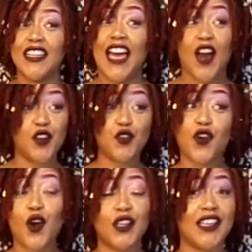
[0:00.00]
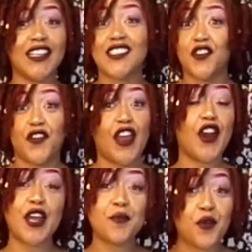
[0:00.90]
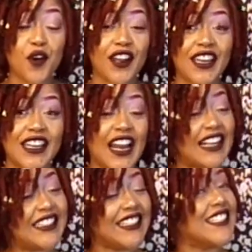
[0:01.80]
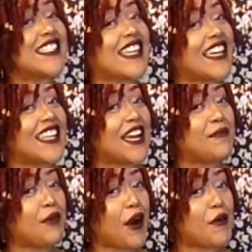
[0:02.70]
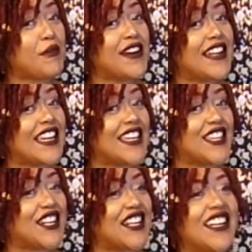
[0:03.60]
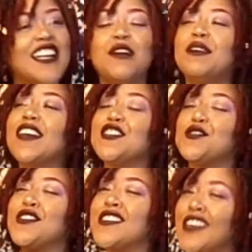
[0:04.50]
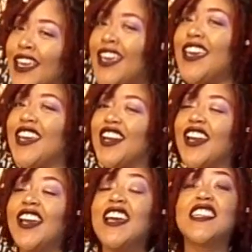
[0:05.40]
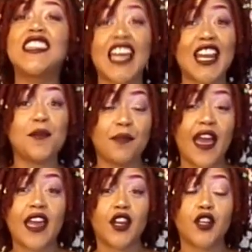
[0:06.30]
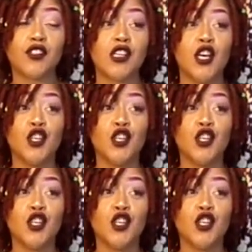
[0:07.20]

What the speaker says: How you roll it is very important. I didn't say that in part 1 either, because you see here that it matters.